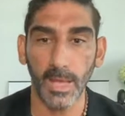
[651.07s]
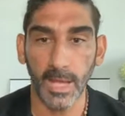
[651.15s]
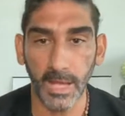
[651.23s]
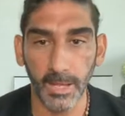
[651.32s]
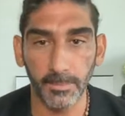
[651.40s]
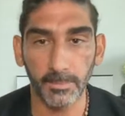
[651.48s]

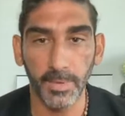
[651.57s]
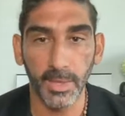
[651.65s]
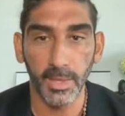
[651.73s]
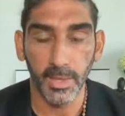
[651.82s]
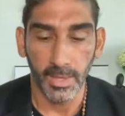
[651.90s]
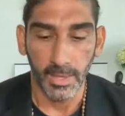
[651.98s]

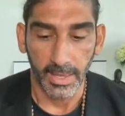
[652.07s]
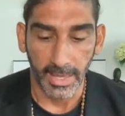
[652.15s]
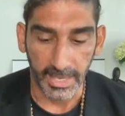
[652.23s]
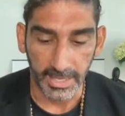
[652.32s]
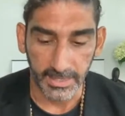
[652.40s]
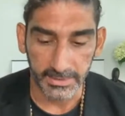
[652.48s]

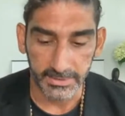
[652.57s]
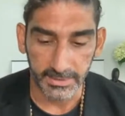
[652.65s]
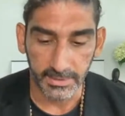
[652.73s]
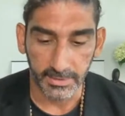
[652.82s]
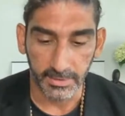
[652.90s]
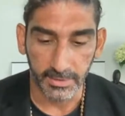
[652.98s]

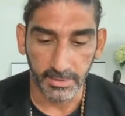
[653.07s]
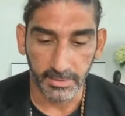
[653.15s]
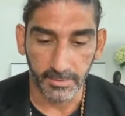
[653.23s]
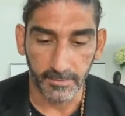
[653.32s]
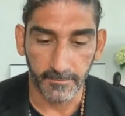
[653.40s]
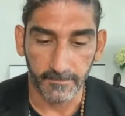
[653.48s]
And
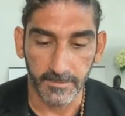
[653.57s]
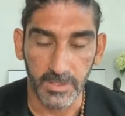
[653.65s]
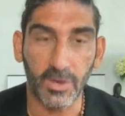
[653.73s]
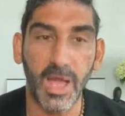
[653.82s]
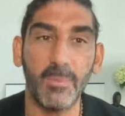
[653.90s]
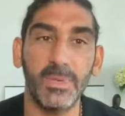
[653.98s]

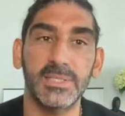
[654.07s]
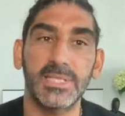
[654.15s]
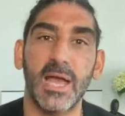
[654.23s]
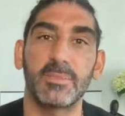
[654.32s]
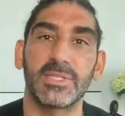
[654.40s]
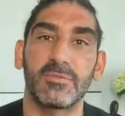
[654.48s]
you know, how many
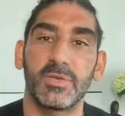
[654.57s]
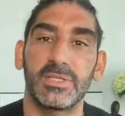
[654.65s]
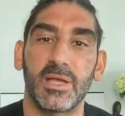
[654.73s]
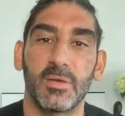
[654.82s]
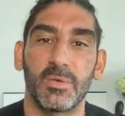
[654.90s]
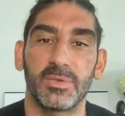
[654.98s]
times have we
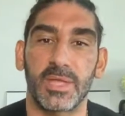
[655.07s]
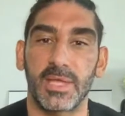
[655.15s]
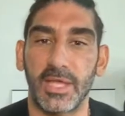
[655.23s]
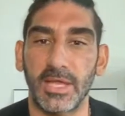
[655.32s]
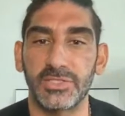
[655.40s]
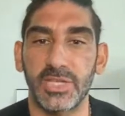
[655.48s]
dealt with
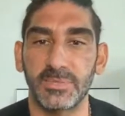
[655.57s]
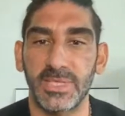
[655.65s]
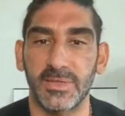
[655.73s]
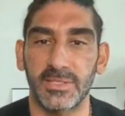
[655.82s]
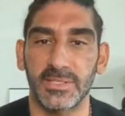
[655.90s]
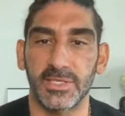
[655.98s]
it? Yeah, Jim
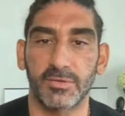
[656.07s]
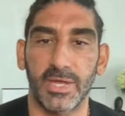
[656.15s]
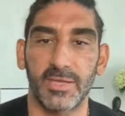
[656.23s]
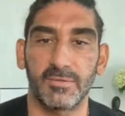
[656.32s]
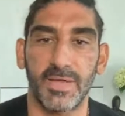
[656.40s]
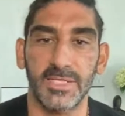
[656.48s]
said this is a
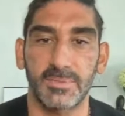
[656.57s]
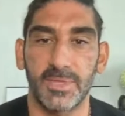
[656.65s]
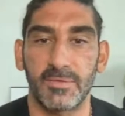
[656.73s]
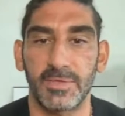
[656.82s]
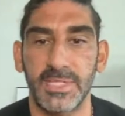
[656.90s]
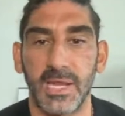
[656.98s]
great
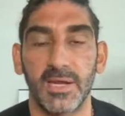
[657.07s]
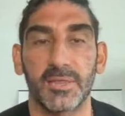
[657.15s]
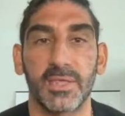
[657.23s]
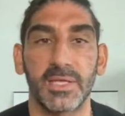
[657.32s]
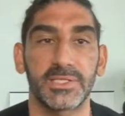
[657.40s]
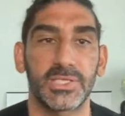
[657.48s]
investment every
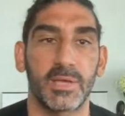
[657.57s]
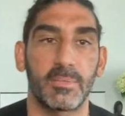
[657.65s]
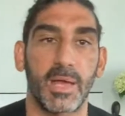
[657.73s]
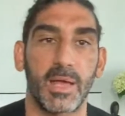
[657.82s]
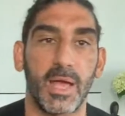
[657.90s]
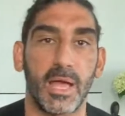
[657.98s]
Saturday. Thanks,
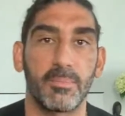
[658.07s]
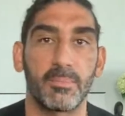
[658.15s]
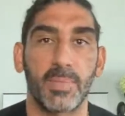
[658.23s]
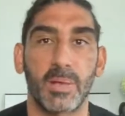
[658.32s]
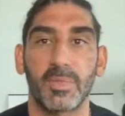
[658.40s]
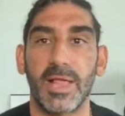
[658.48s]
Jim.
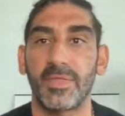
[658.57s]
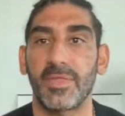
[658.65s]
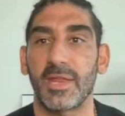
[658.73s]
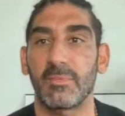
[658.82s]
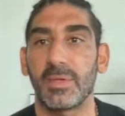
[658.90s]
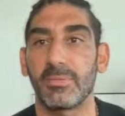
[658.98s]
I'm glad
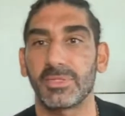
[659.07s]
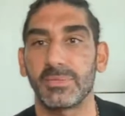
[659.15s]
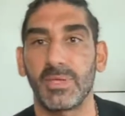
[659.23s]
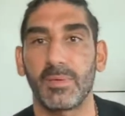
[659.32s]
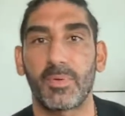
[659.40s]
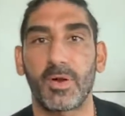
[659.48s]
that I'm able
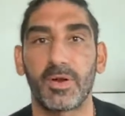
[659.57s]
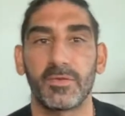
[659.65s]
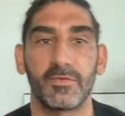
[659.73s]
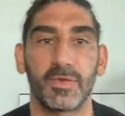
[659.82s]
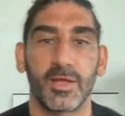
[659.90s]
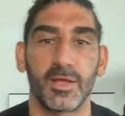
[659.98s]
to be a part
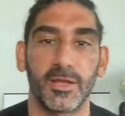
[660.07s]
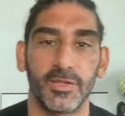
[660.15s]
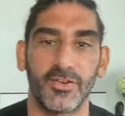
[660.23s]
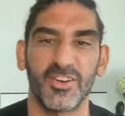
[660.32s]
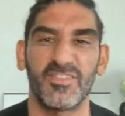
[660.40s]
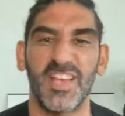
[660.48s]
of
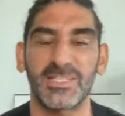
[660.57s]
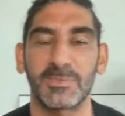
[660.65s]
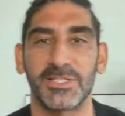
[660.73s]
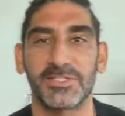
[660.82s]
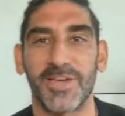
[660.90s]
your investment